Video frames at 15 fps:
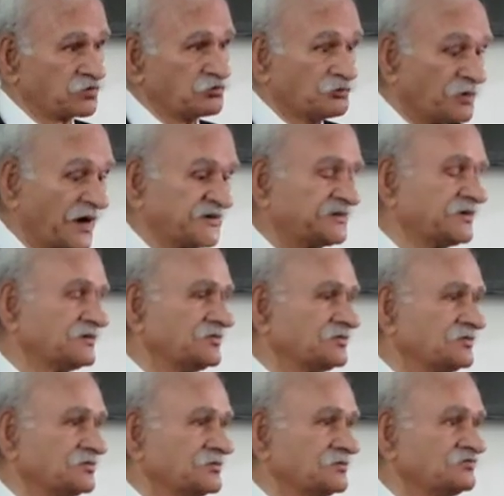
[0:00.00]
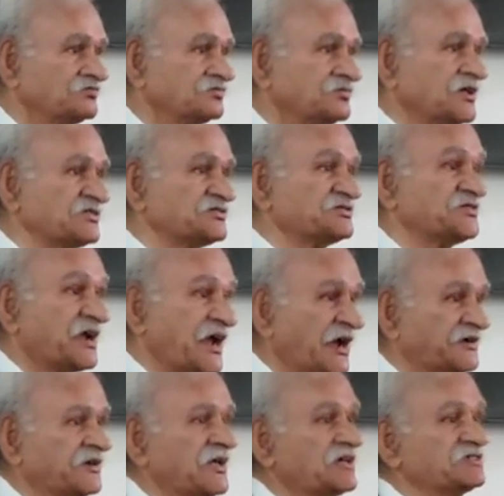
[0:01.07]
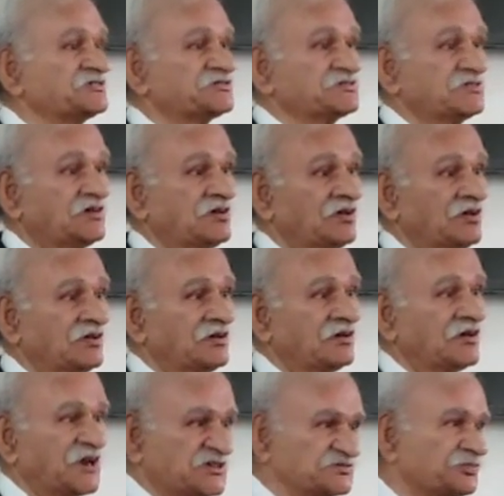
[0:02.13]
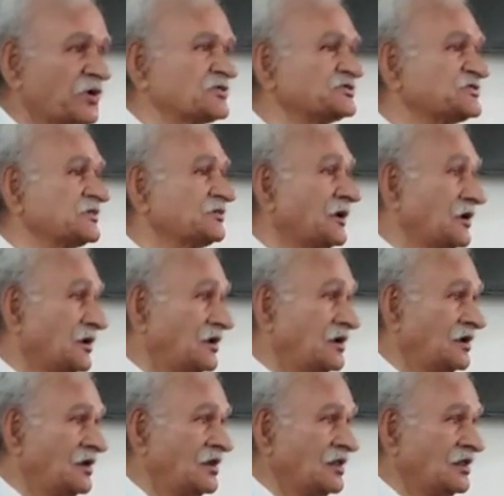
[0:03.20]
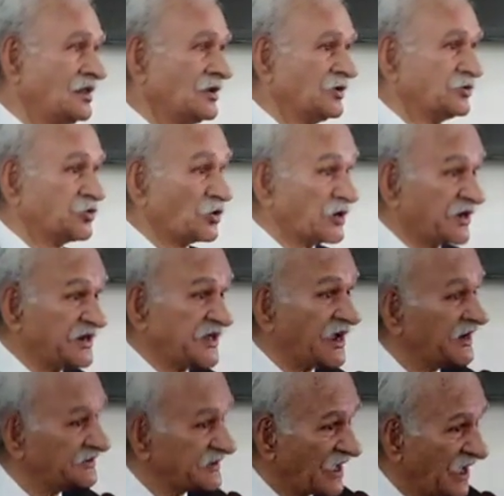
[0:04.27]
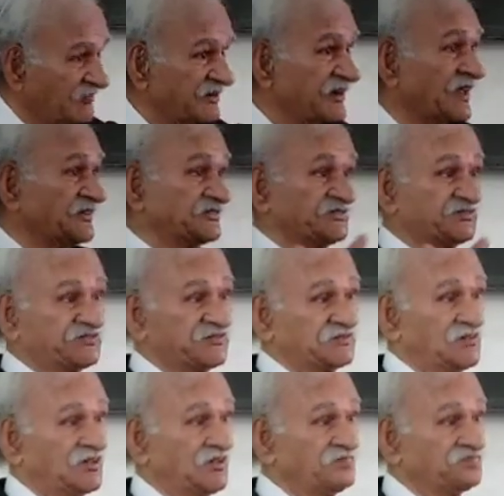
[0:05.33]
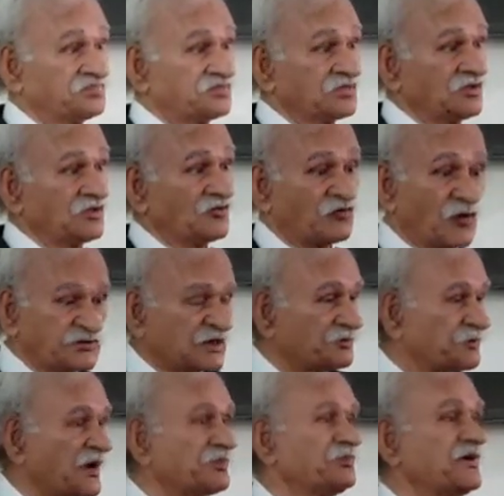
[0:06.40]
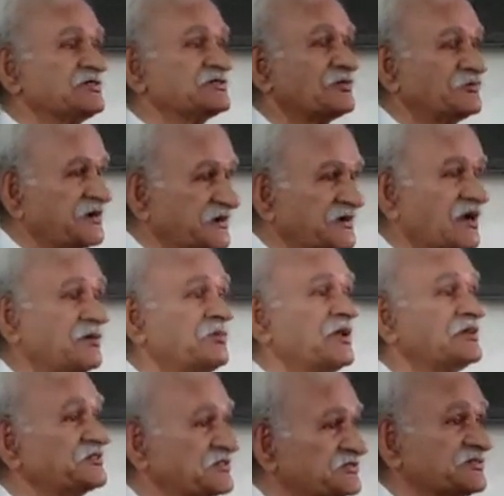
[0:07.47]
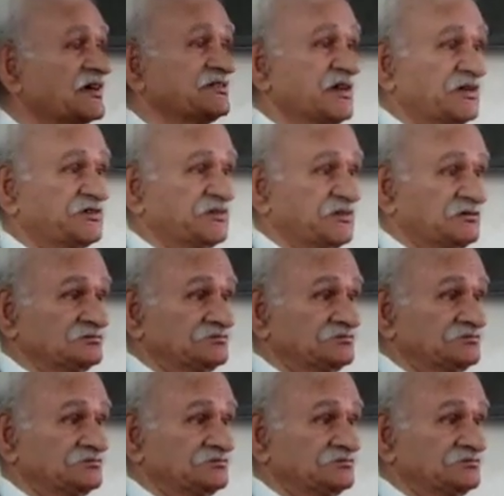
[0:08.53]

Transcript: But the state is responsible to create evidence for the purpose of determining this transaction.